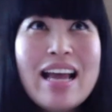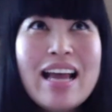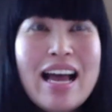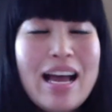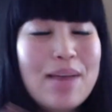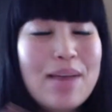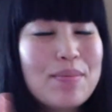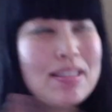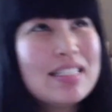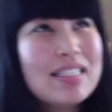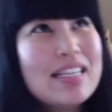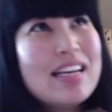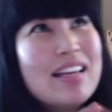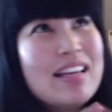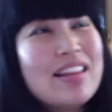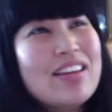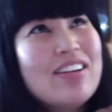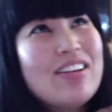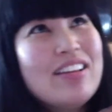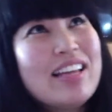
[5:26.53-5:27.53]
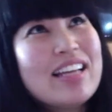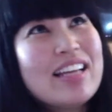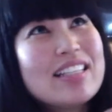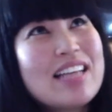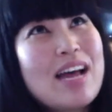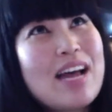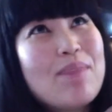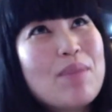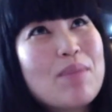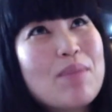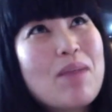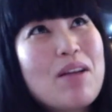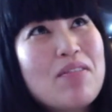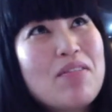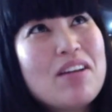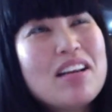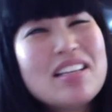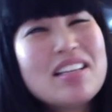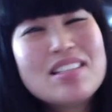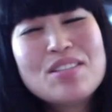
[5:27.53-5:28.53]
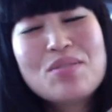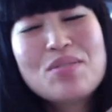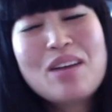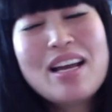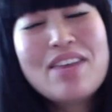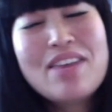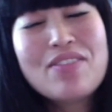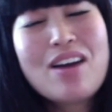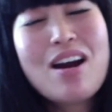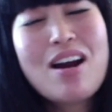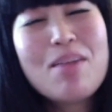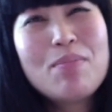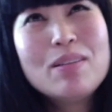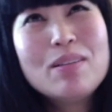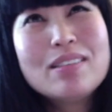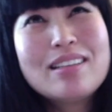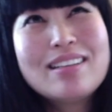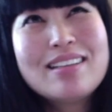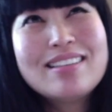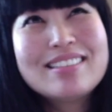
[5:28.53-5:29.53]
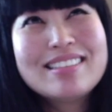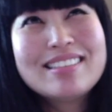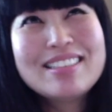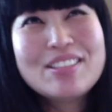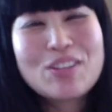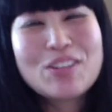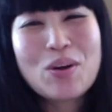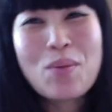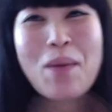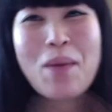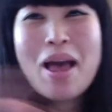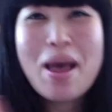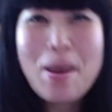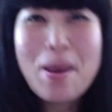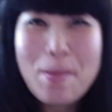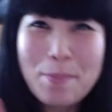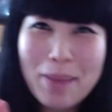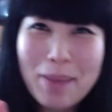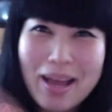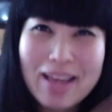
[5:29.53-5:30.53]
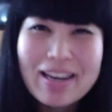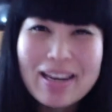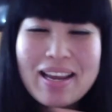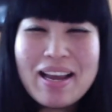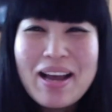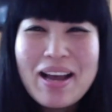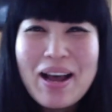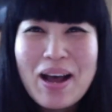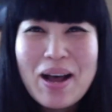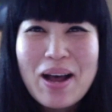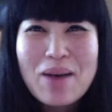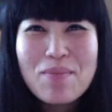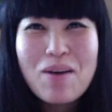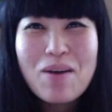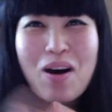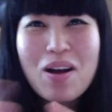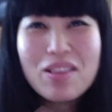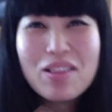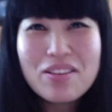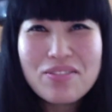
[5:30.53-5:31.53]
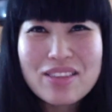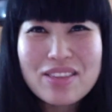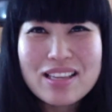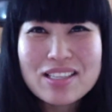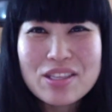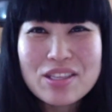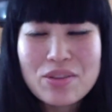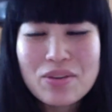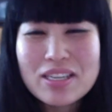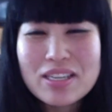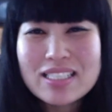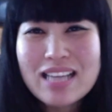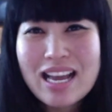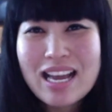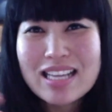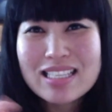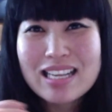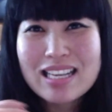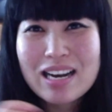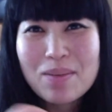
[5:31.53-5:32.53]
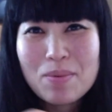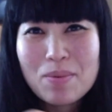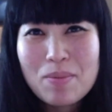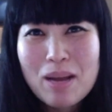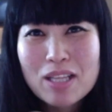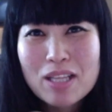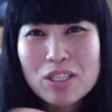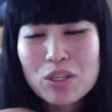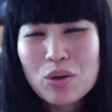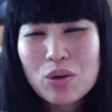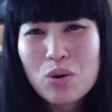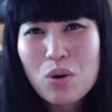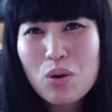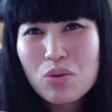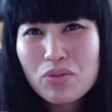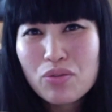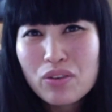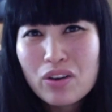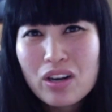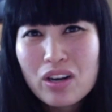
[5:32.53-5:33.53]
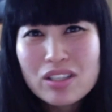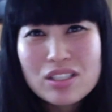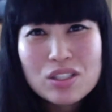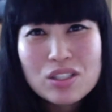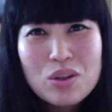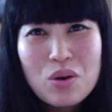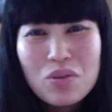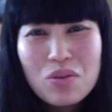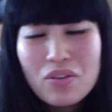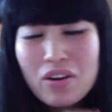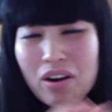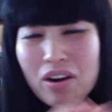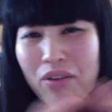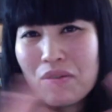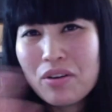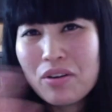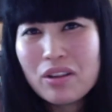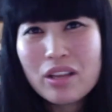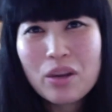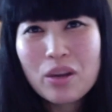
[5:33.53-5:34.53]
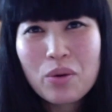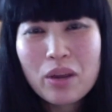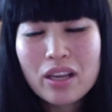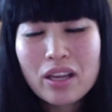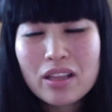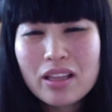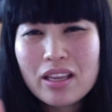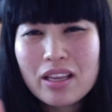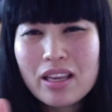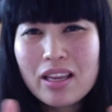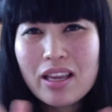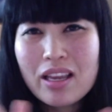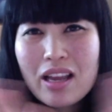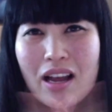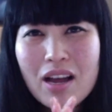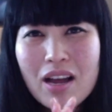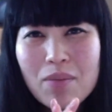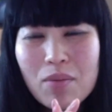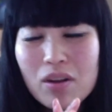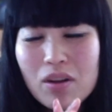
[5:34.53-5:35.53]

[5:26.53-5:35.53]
I'm sitting there like tapping my wrist. Do I have carpal tunnel syndrome? But all of these 3 tests that I'm about to go over, I'll just go over it really quickly.